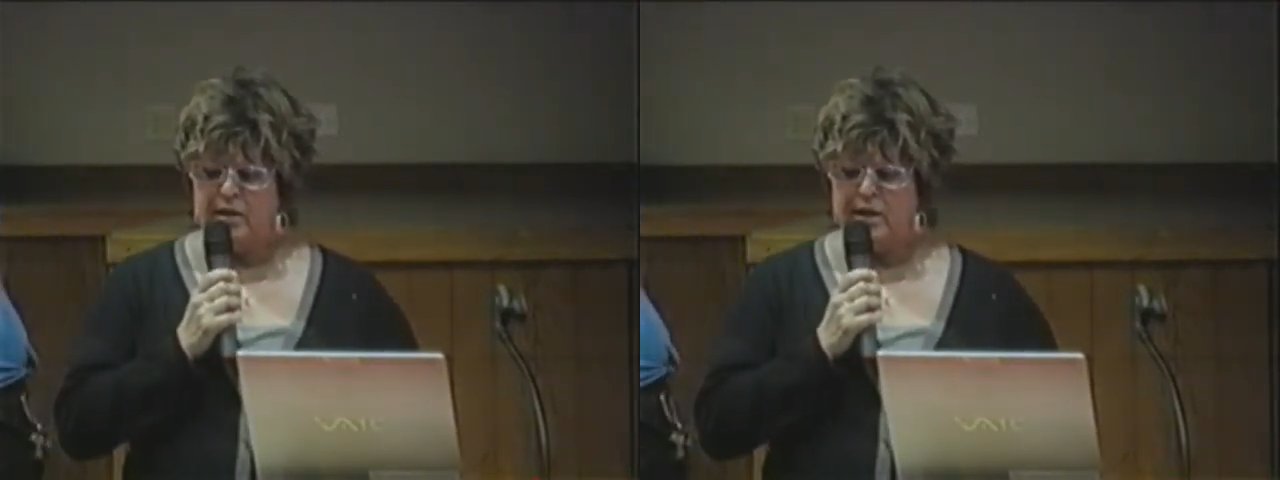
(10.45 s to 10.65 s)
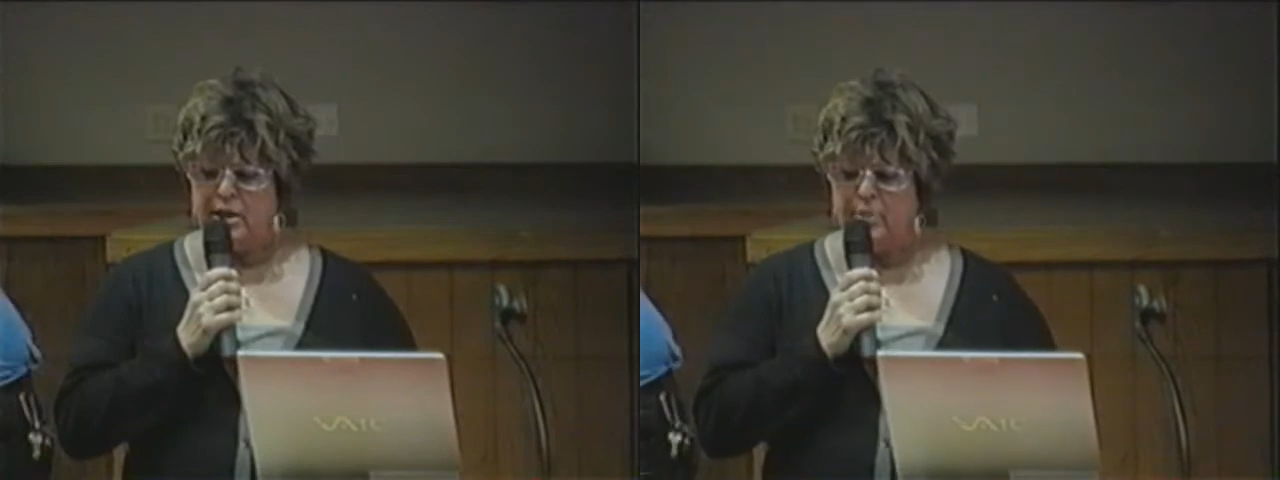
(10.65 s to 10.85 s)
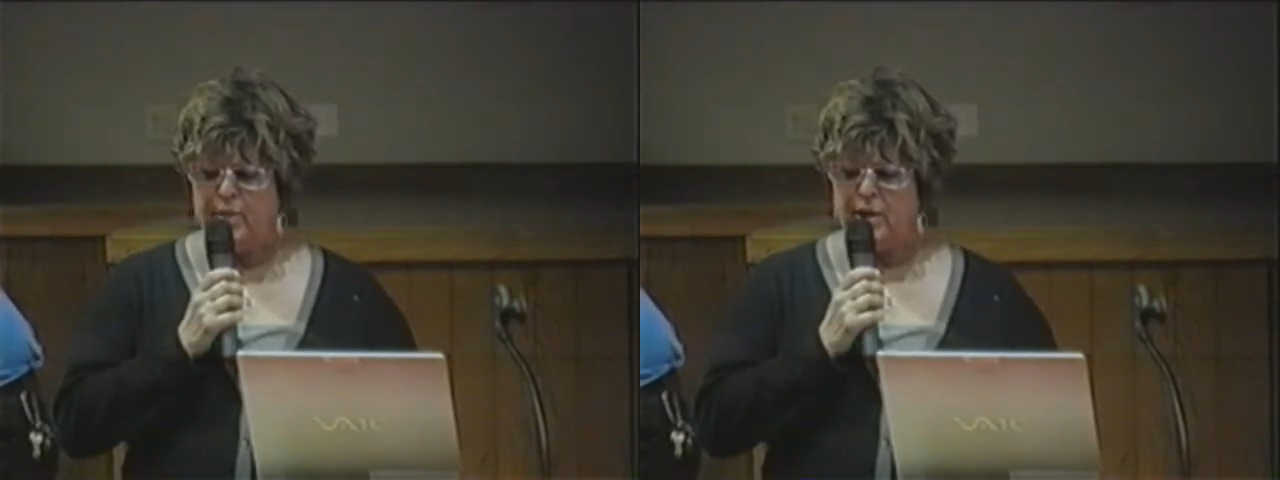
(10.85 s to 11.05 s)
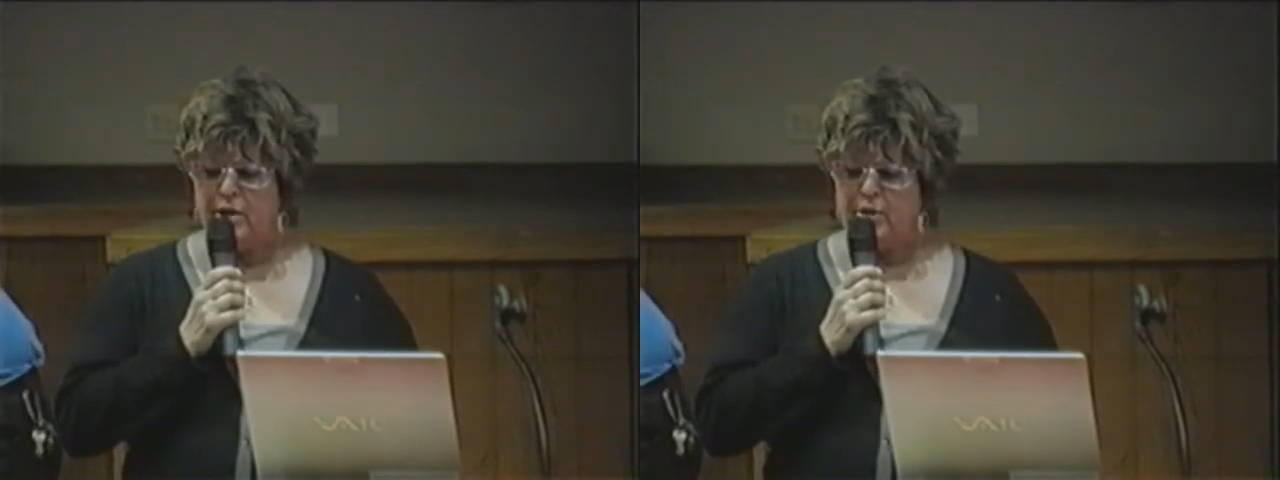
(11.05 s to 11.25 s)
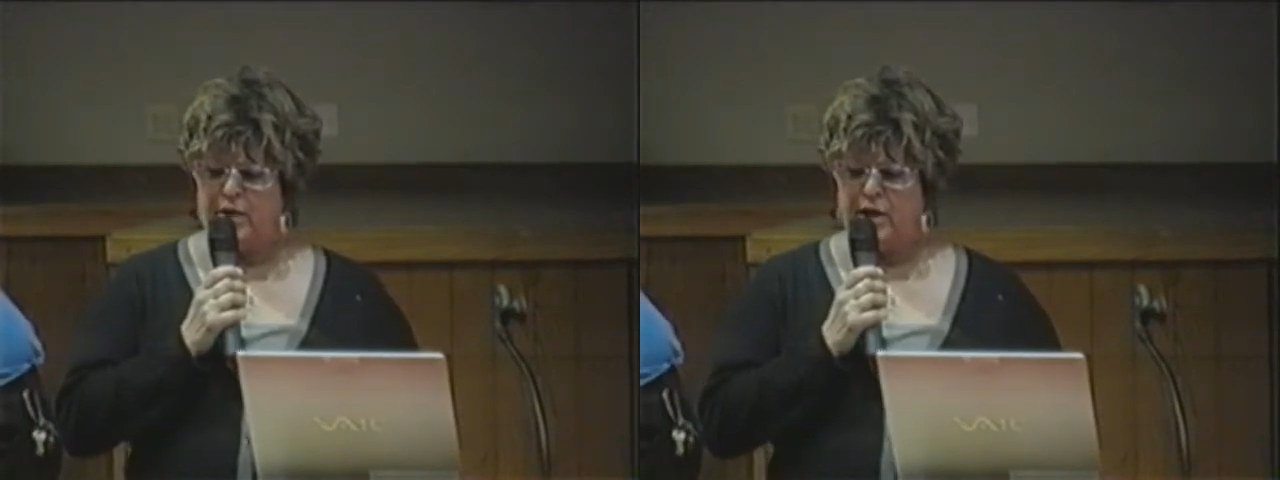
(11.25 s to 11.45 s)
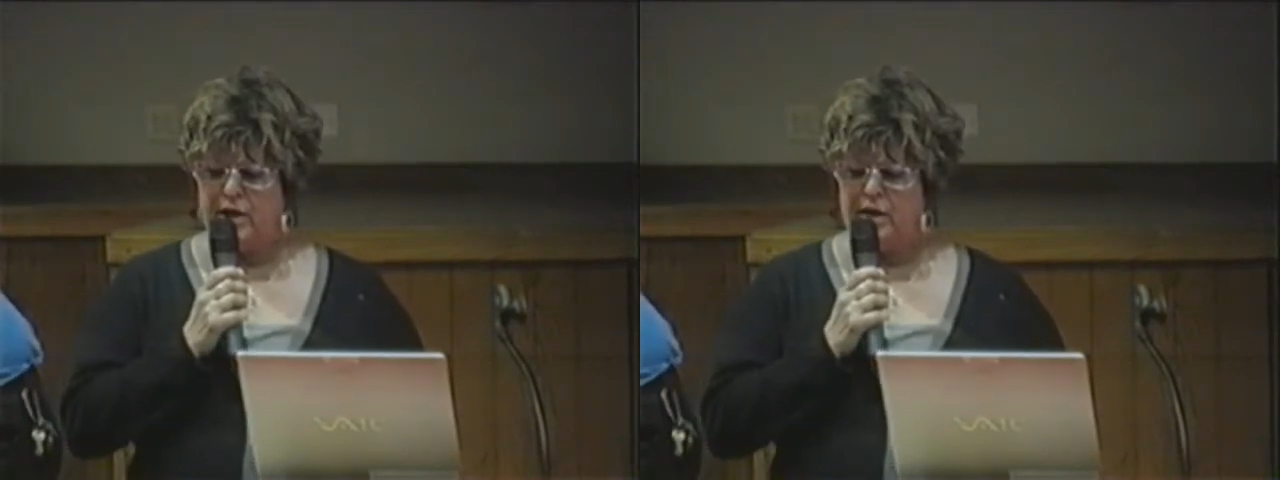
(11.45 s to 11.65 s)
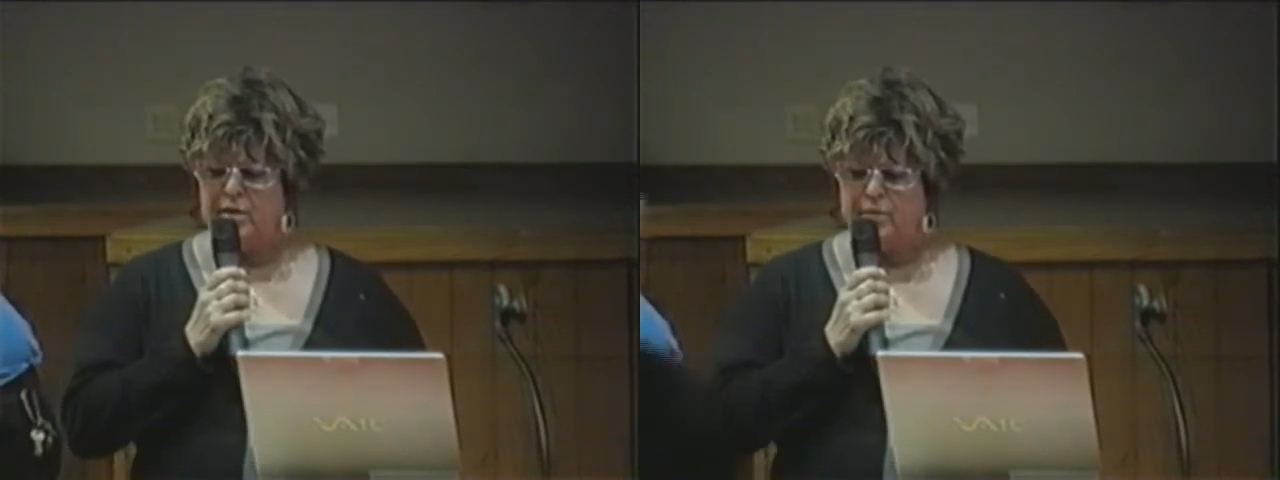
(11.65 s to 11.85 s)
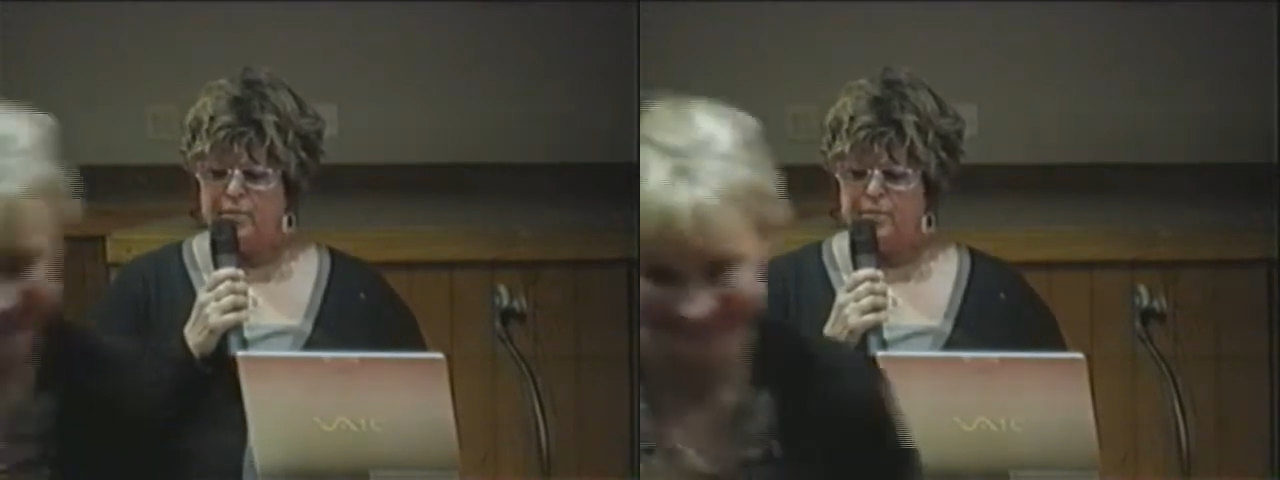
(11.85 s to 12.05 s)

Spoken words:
Linda Pellegrini,